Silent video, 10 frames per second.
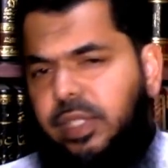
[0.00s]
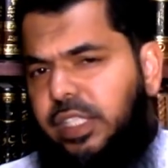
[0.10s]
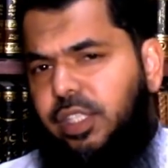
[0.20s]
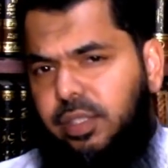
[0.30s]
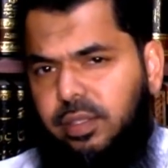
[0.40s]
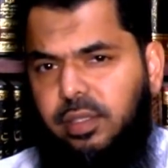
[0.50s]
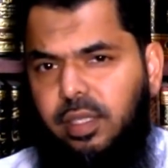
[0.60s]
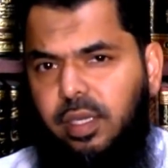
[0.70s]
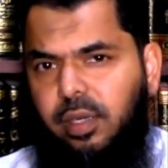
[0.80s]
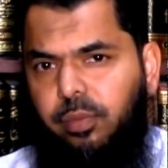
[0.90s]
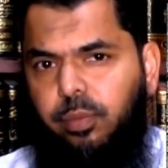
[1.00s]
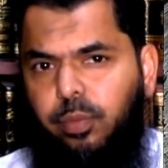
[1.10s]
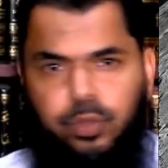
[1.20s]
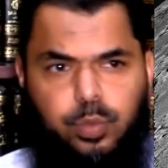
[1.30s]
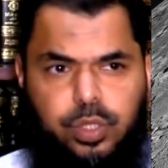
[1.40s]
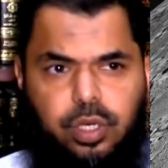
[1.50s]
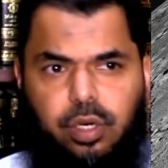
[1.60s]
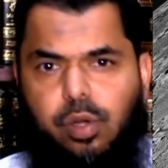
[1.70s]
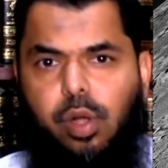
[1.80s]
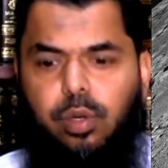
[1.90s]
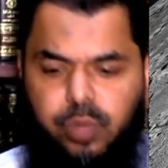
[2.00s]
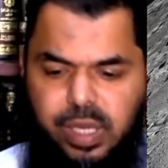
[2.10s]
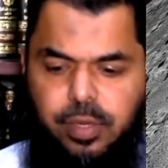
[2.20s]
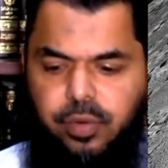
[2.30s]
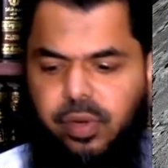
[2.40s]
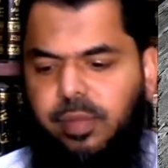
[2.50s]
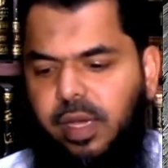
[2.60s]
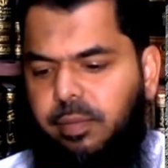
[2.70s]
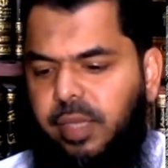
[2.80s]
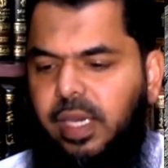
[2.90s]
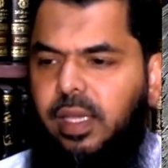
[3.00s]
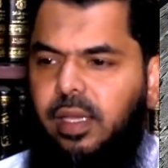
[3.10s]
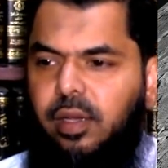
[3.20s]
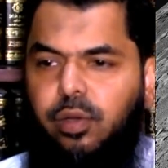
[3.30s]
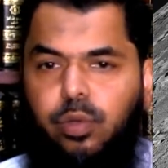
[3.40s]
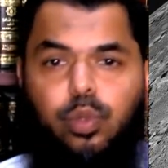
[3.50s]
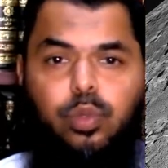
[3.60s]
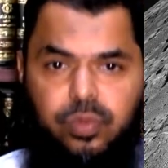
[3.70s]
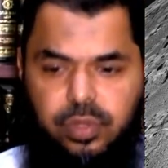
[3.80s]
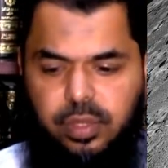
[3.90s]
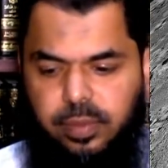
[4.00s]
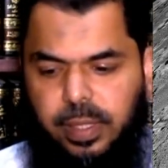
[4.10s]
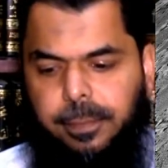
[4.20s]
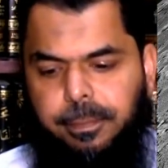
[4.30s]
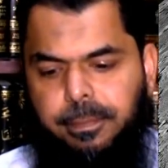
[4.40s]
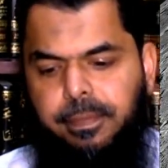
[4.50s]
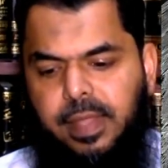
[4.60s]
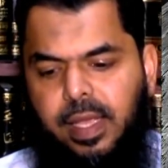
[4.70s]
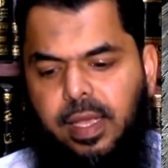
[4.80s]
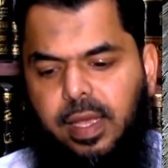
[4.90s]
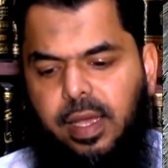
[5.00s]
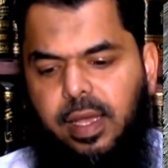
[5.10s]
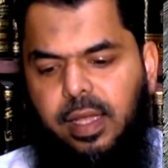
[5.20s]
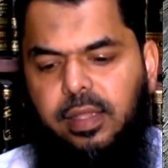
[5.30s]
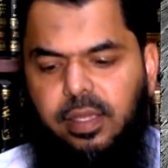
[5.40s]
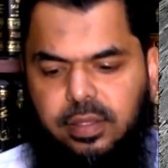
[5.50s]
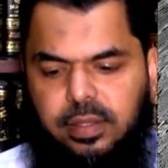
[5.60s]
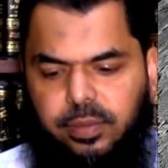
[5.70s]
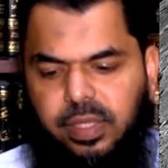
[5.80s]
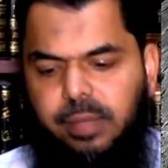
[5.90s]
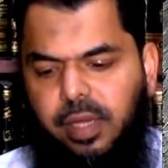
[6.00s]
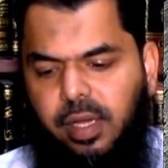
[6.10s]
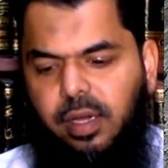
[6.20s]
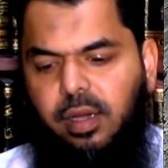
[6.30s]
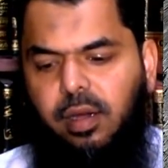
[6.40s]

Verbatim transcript: ridges, which are called rima, rima meaning uh, grooves, right? Uh, and there is the rima